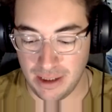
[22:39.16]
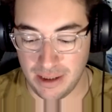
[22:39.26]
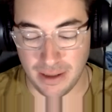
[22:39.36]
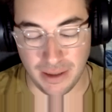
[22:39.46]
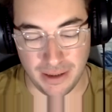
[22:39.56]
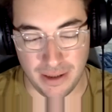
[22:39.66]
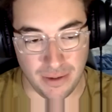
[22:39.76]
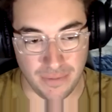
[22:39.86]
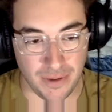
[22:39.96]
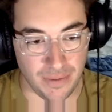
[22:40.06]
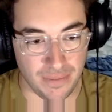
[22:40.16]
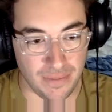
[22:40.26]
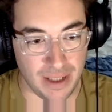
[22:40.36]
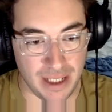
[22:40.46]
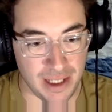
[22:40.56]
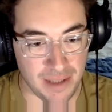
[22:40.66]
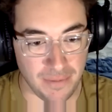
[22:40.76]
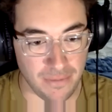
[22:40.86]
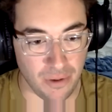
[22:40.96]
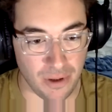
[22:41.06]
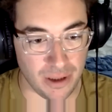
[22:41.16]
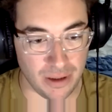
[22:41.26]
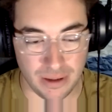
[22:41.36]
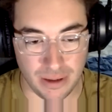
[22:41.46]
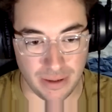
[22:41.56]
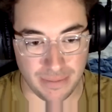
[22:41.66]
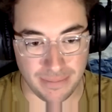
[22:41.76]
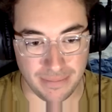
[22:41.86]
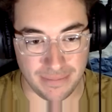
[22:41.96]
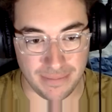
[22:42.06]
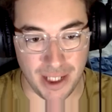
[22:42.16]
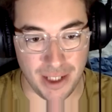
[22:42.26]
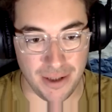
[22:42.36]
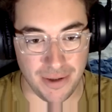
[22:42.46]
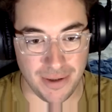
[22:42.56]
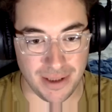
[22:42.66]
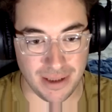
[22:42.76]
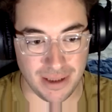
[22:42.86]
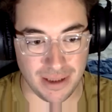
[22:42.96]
do you like do a few things before, or how do you do it?